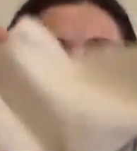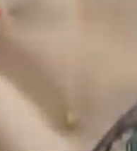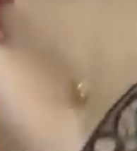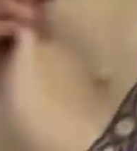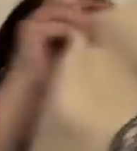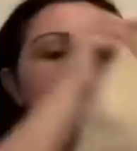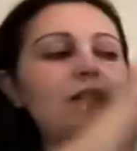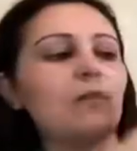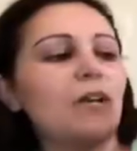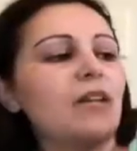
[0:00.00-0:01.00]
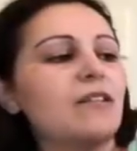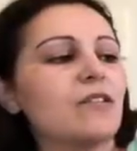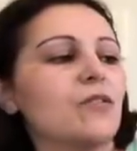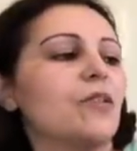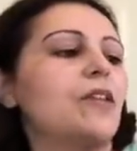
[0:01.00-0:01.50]
The way I
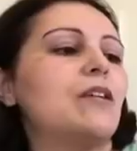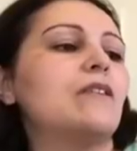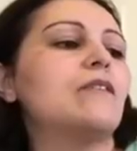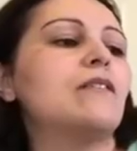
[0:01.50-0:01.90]
store things